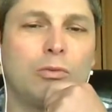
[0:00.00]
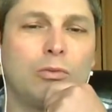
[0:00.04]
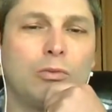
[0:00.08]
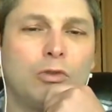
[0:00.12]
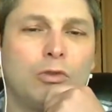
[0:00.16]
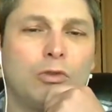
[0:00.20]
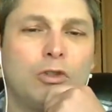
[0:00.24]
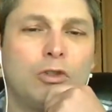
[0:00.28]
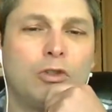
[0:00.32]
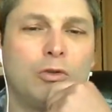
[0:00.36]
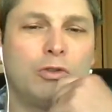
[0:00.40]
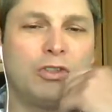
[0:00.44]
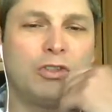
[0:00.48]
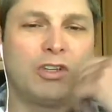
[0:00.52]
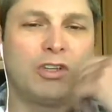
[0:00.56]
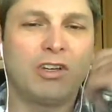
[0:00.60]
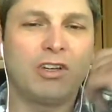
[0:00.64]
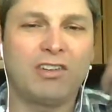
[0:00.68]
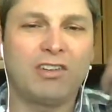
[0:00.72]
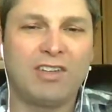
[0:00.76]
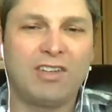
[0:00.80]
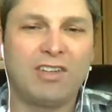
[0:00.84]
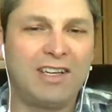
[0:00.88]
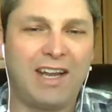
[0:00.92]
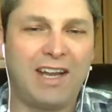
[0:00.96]
does
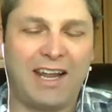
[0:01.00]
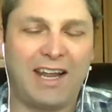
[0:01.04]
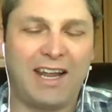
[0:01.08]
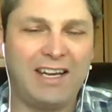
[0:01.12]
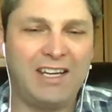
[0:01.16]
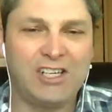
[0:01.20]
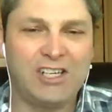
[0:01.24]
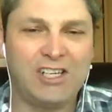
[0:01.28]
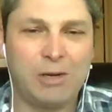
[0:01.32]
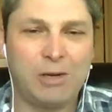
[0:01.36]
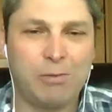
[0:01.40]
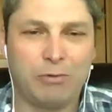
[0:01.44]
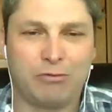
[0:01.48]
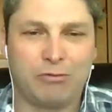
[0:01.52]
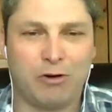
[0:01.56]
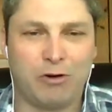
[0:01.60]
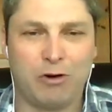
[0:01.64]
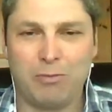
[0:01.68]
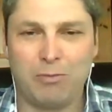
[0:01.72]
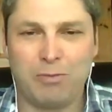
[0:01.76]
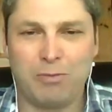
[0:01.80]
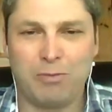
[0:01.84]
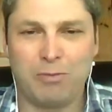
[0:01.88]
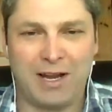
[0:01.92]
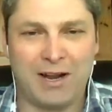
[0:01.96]
this in any shape or
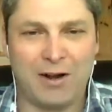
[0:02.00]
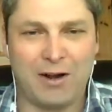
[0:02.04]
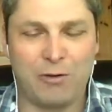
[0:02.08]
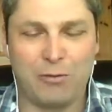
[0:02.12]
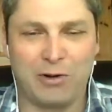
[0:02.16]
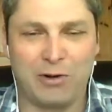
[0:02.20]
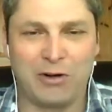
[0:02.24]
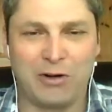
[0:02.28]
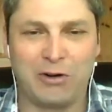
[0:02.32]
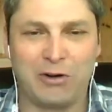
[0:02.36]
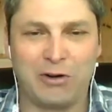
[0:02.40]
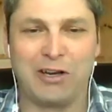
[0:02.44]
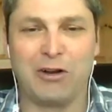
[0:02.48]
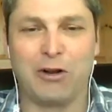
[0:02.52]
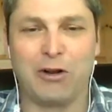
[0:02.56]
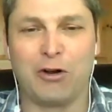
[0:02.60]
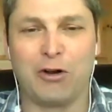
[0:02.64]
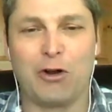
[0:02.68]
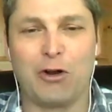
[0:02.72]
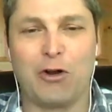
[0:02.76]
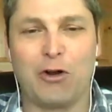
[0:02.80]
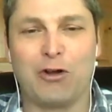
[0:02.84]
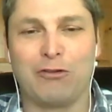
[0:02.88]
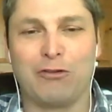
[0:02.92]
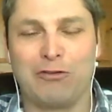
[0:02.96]
form, and I don't want to go in on a
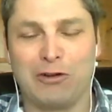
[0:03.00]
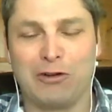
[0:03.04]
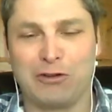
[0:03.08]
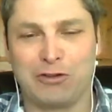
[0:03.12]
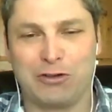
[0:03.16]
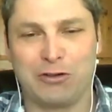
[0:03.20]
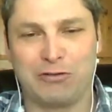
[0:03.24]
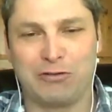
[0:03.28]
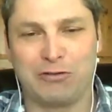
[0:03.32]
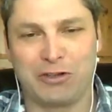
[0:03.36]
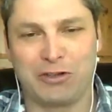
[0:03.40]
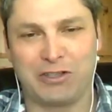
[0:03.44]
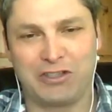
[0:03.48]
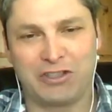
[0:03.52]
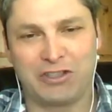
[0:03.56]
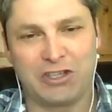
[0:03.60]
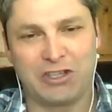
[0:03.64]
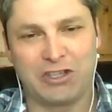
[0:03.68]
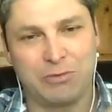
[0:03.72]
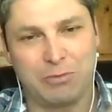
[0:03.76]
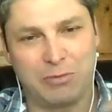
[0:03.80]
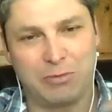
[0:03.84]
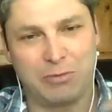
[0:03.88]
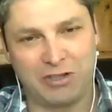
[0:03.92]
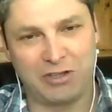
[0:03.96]
long philosophical
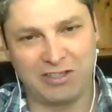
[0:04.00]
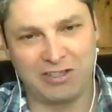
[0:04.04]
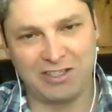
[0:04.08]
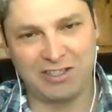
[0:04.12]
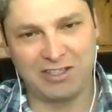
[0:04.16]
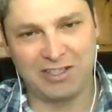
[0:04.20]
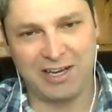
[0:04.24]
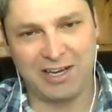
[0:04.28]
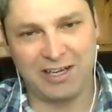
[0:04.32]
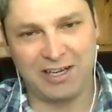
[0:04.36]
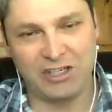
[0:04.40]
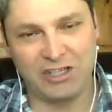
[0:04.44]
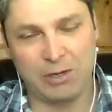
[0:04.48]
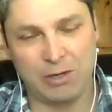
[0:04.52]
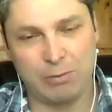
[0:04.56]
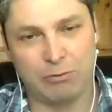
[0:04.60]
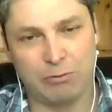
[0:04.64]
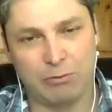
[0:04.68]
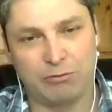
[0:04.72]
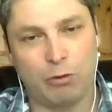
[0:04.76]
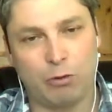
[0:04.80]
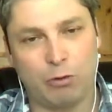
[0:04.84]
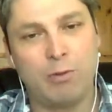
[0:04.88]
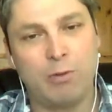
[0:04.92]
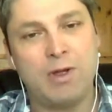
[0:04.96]
discussion, but does this in any shape
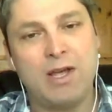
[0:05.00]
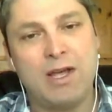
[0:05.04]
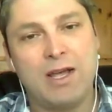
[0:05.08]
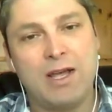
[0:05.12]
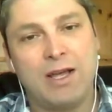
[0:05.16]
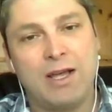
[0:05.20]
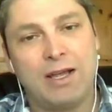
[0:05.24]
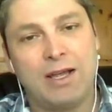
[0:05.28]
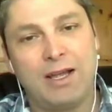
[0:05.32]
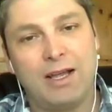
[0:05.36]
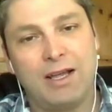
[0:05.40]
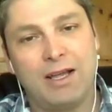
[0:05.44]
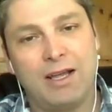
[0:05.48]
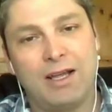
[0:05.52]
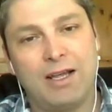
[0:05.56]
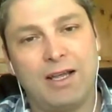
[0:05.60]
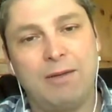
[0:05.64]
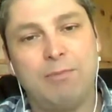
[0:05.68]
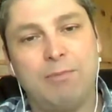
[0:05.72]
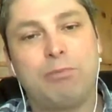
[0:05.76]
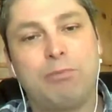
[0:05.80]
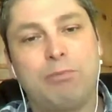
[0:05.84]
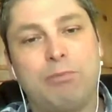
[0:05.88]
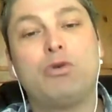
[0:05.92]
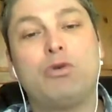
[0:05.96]
or form
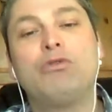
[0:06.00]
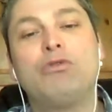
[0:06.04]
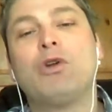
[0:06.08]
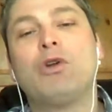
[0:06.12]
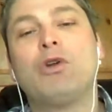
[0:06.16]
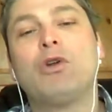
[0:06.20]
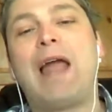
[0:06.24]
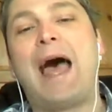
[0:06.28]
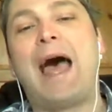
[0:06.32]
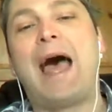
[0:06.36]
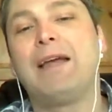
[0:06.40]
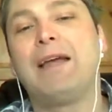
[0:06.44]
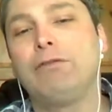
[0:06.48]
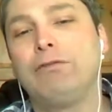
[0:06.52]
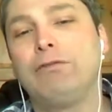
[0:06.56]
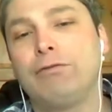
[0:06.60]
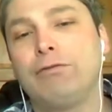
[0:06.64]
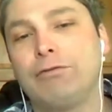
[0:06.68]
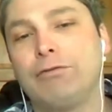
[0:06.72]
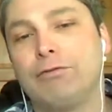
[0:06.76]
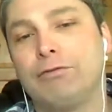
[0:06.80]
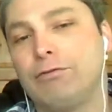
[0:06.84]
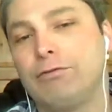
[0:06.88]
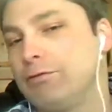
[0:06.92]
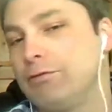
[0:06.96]
improve your life?
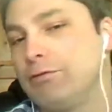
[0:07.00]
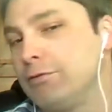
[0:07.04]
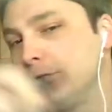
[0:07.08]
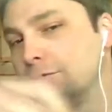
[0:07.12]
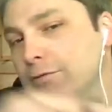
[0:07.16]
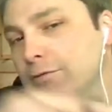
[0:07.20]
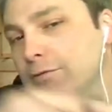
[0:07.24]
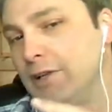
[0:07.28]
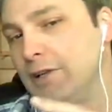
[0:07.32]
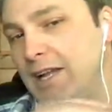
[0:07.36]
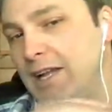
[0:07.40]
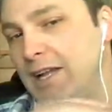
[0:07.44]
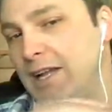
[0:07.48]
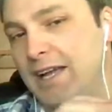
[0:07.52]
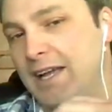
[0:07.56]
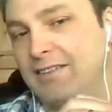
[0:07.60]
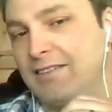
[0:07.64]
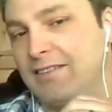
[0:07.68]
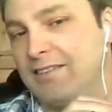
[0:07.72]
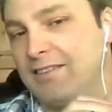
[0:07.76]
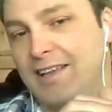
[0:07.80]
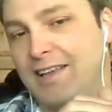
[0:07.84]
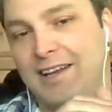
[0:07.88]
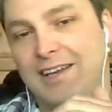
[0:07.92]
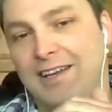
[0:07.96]
The light
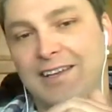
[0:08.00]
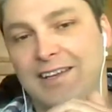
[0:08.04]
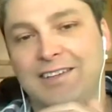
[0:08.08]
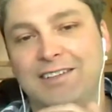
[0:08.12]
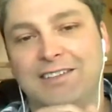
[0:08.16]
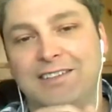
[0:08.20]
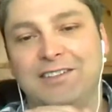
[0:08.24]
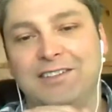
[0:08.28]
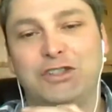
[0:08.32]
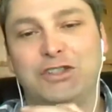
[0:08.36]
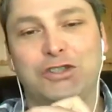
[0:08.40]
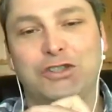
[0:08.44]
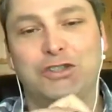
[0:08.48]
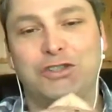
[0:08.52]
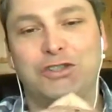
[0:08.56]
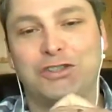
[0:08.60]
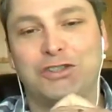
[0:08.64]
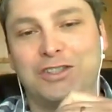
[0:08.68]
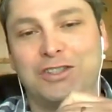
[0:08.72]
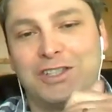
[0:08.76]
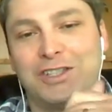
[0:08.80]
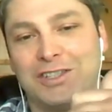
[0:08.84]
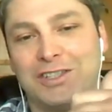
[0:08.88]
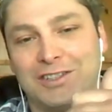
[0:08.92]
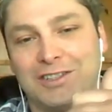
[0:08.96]
settings,
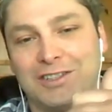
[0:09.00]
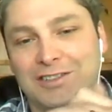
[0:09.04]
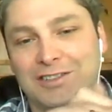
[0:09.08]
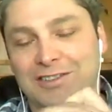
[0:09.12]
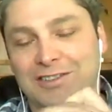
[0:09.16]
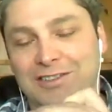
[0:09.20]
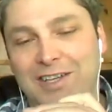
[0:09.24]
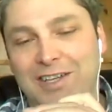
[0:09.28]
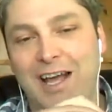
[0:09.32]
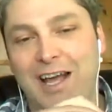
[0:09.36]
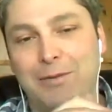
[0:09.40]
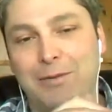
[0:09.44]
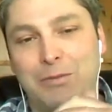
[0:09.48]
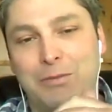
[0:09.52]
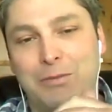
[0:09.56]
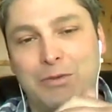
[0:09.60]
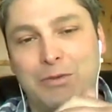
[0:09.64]
the timers?